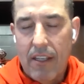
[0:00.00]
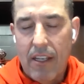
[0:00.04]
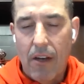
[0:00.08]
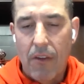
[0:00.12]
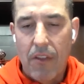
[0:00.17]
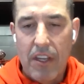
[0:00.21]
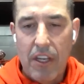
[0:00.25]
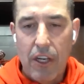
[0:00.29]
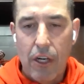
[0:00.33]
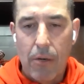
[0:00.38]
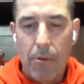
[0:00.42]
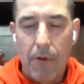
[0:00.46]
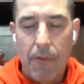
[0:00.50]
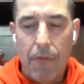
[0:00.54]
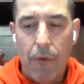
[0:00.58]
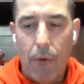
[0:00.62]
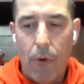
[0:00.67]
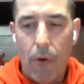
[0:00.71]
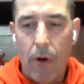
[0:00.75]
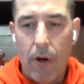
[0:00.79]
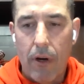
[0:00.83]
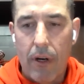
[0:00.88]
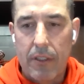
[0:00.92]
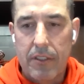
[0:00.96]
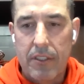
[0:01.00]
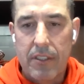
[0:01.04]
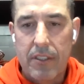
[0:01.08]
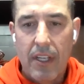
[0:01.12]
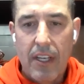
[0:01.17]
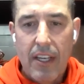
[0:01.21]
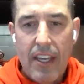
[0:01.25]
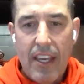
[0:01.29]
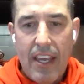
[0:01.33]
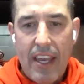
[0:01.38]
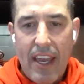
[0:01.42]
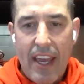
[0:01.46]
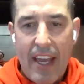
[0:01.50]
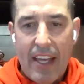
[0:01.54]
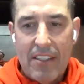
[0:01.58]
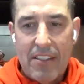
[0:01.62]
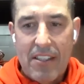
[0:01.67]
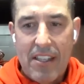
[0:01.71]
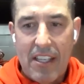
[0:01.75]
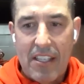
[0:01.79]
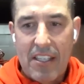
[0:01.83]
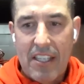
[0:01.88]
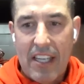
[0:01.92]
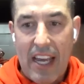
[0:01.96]
year before
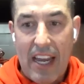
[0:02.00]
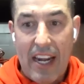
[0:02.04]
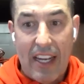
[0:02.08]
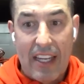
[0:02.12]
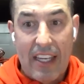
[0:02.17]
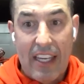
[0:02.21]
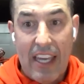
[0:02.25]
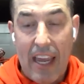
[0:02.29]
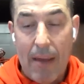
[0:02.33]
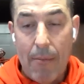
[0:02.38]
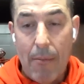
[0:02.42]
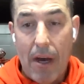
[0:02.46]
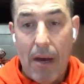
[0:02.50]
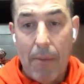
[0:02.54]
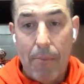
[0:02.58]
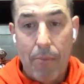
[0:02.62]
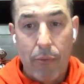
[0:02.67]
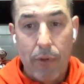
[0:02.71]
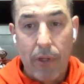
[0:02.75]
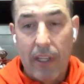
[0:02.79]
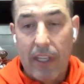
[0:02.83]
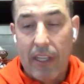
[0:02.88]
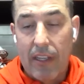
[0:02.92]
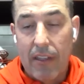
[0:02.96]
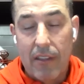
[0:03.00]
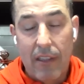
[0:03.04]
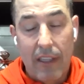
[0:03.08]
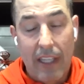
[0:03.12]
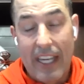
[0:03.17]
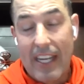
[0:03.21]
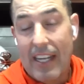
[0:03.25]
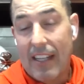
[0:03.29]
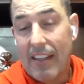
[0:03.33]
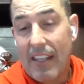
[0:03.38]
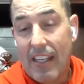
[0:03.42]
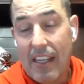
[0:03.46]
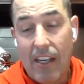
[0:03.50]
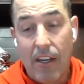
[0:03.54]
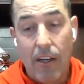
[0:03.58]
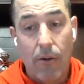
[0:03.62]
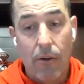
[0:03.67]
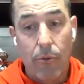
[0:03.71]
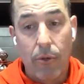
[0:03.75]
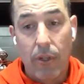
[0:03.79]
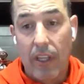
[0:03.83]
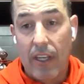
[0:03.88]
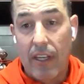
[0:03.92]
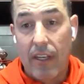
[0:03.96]
as this kind of came up really late in the
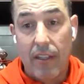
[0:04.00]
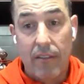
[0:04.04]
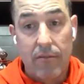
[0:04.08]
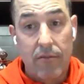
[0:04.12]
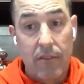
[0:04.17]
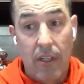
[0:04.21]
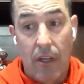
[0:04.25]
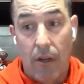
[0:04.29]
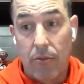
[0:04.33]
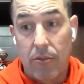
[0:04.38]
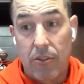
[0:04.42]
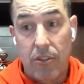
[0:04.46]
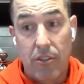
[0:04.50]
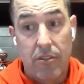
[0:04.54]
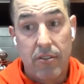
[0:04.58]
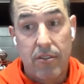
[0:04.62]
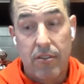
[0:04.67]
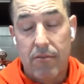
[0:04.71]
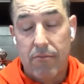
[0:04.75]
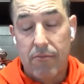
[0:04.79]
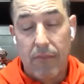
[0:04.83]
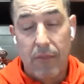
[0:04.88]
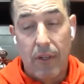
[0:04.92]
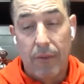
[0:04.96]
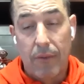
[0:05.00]
year, really, just